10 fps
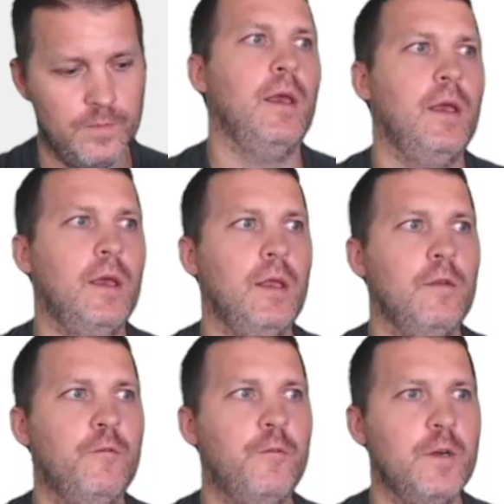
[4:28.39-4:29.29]

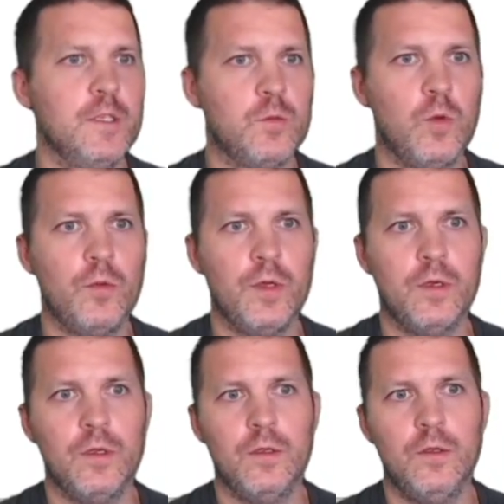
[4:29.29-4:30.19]
And first, what we're
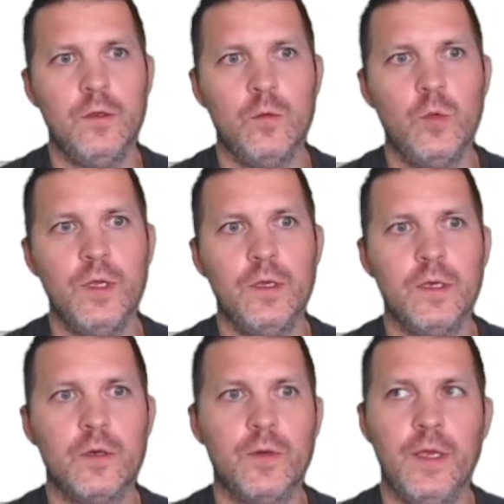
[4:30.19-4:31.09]
gonna do, we're
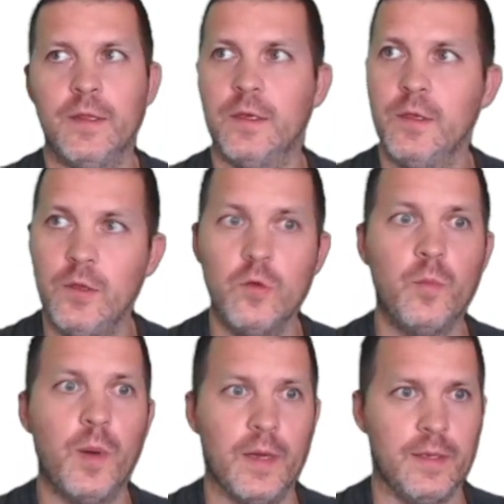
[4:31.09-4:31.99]
gonna create a new
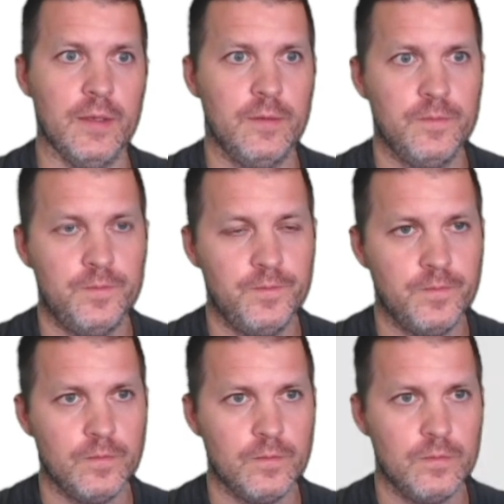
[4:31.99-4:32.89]
bucket,
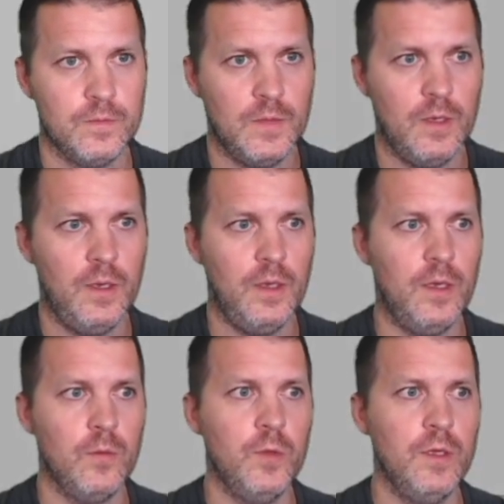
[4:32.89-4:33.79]

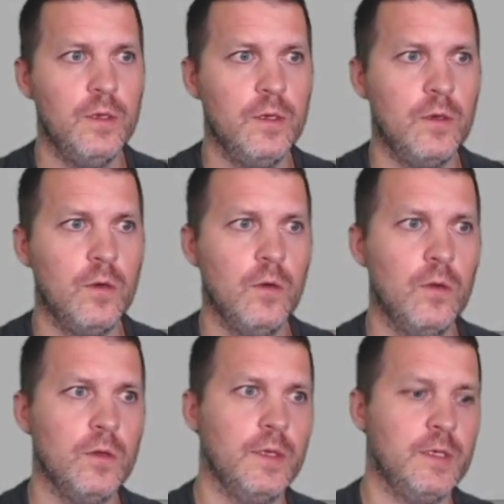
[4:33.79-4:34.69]
and we're gonna
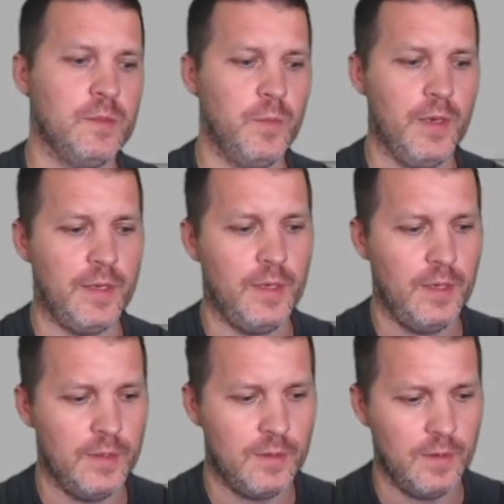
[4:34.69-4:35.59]
call this
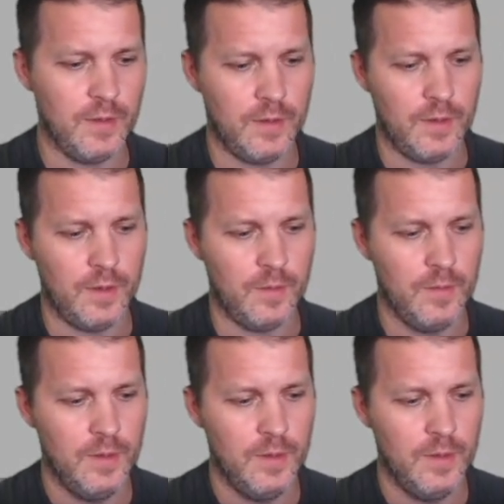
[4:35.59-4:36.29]
bucket uh,